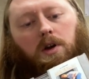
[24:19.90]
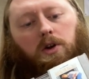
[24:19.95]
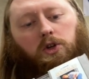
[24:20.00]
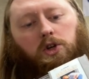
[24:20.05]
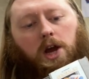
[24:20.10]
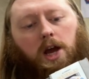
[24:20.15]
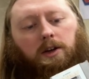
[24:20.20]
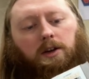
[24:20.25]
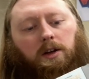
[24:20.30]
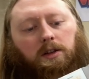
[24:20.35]

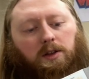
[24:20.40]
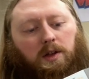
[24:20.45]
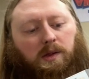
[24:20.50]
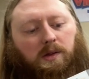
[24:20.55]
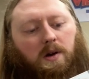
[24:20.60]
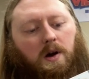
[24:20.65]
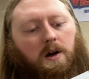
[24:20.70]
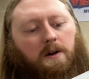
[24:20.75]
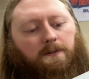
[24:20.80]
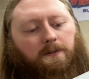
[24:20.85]
Jack Nicklaus
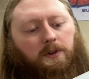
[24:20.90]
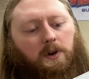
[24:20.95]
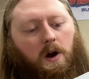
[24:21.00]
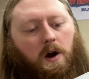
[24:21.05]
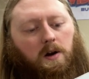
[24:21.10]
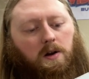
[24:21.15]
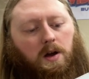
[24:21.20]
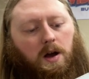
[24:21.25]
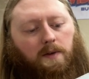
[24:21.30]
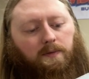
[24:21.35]
Golf,
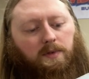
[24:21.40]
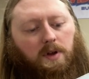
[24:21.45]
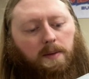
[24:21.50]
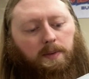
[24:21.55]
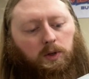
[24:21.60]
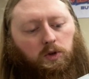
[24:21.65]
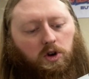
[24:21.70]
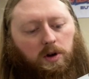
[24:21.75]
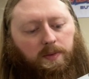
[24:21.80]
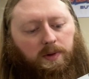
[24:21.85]
Karnov,
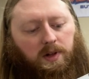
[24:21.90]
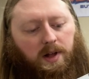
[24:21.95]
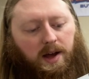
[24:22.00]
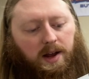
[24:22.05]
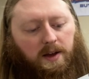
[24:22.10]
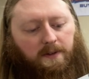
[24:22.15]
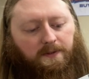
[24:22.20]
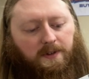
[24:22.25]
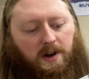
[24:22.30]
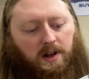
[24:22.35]
Double Dribble,
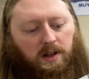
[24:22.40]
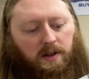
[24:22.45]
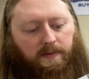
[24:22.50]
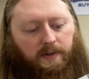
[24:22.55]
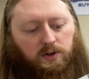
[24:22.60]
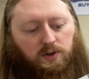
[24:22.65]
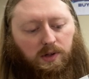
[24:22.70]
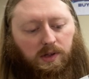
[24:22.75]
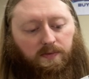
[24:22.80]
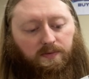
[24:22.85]
NFL,
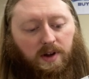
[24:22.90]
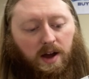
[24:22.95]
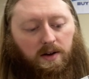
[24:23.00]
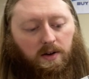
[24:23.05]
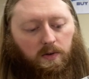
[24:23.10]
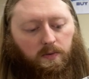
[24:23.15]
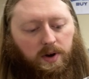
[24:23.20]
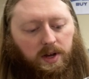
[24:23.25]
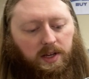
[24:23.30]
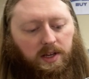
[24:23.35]
Adventures of
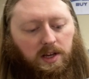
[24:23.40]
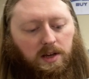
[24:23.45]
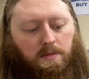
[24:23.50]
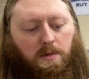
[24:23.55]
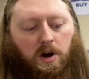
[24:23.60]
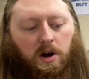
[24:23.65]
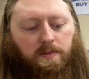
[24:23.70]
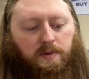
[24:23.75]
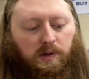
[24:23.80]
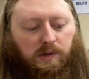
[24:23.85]
Dino Riki,
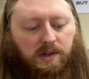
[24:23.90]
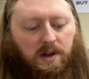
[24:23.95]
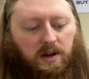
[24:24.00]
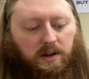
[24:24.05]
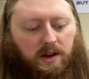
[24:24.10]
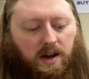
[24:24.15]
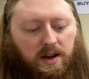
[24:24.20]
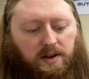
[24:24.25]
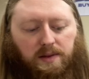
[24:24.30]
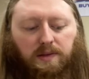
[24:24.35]
Mario Bros.
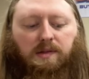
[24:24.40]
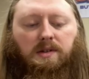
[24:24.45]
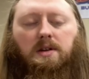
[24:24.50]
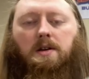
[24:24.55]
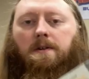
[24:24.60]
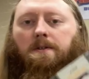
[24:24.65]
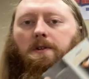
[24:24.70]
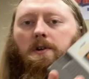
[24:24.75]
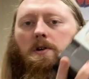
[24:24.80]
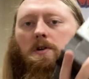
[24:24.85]
Duck Hunt,
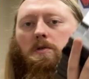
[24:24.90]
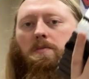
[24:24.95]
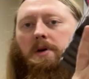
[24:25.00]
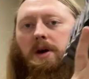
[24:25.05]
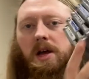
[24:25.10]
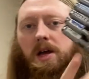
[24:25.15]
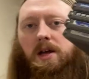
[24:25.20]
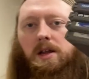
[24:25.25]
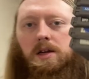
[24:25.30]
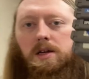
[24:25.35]

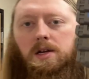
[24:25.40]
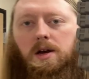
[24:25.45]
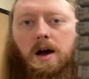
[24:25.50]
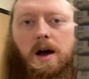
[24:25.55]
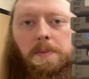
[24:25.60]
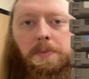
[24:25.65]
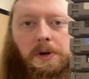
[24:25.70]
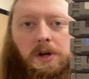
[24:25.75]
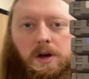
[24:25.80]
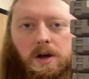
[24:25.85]
Xenophobe, and
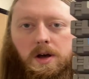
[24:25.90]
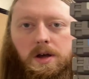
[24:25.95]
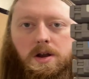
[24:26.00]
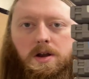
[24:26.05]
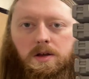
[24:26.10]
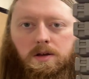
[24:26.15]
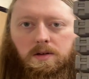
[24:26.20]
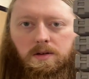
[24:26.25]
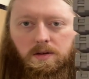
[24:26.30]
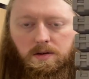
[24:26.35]
Top
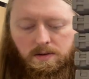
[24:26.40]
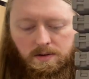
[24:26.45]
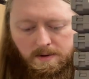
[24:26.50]
Gun.